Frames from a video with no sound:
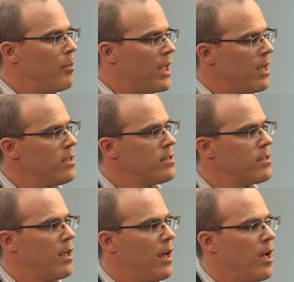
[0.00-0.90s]

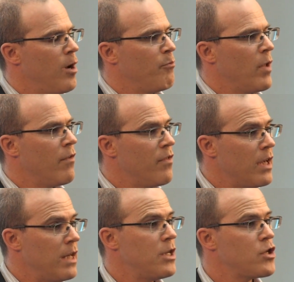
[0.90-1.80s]
Because of
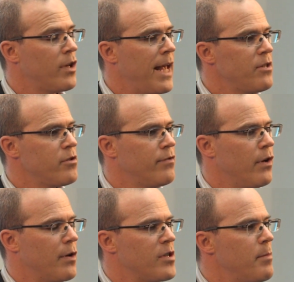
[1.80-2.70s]
the initial cancer
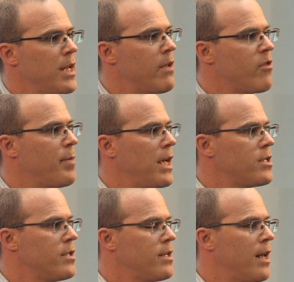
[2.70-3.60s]
focus, many of the
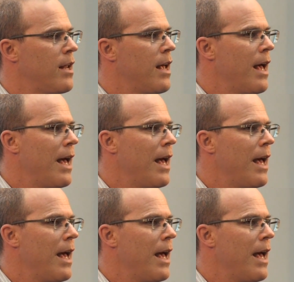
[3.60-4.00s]
patients said,